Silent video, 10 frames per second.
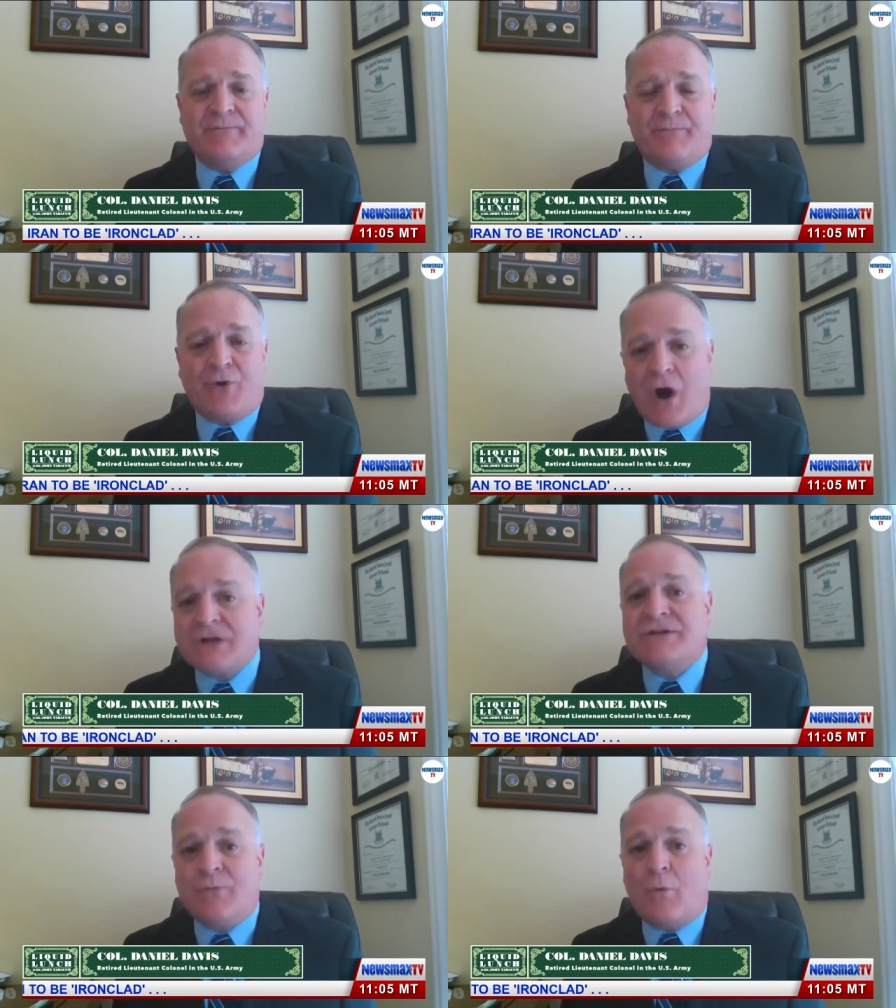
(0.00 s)
the
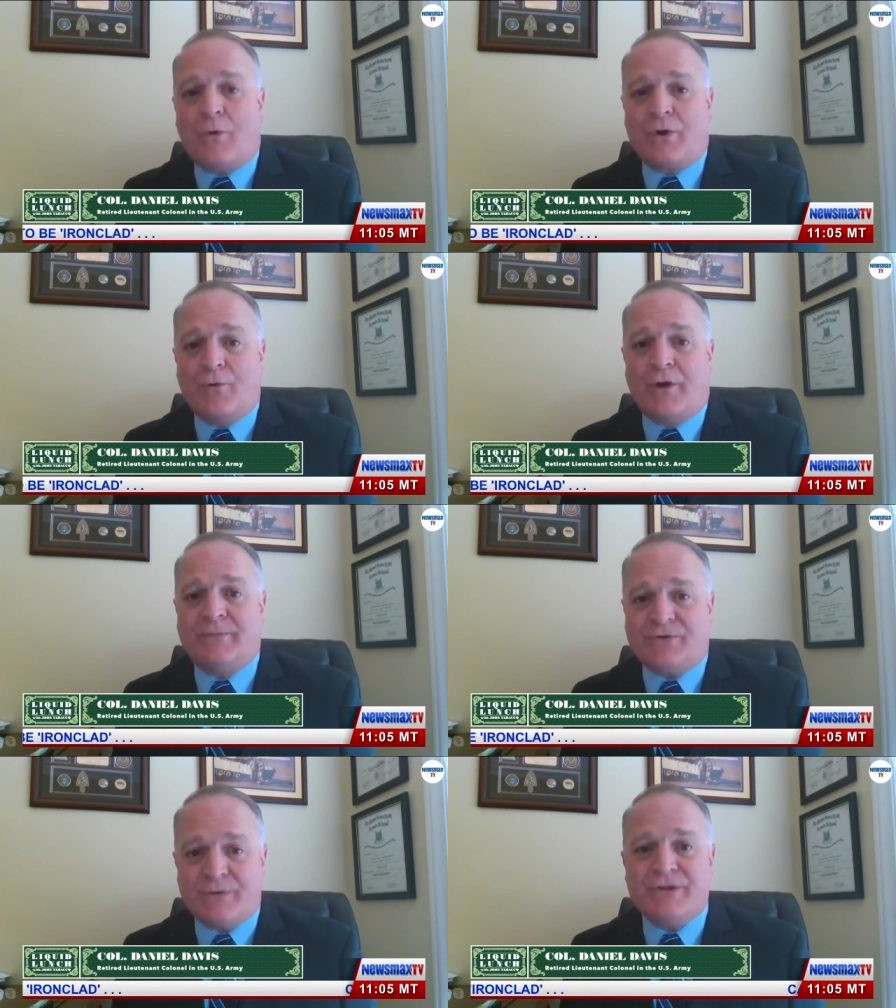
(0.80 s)
proxy war going on
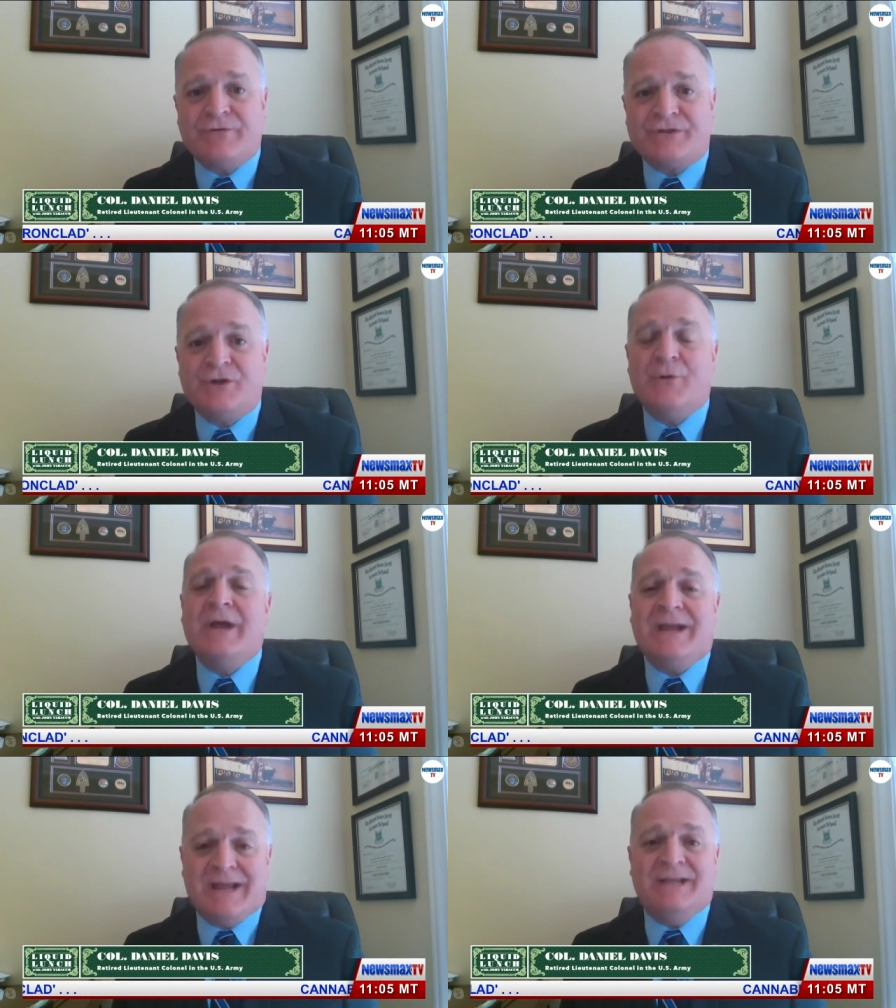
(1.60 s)
between those two
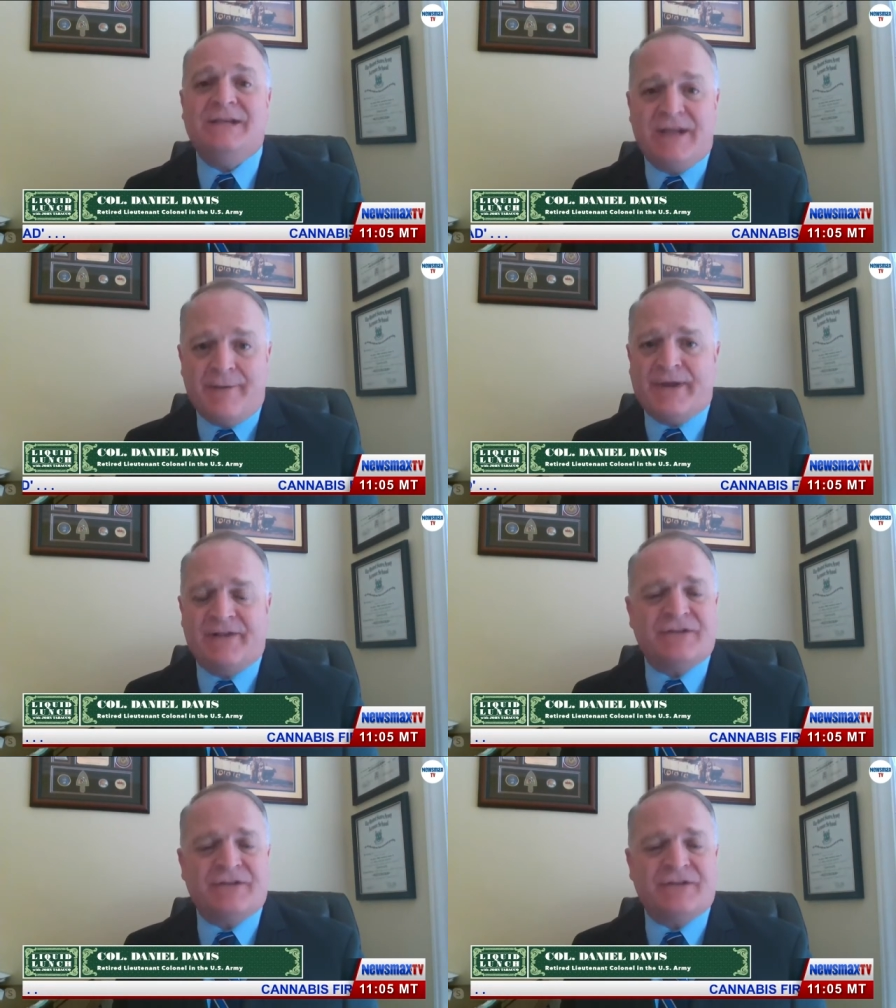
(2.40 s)
in Yemen.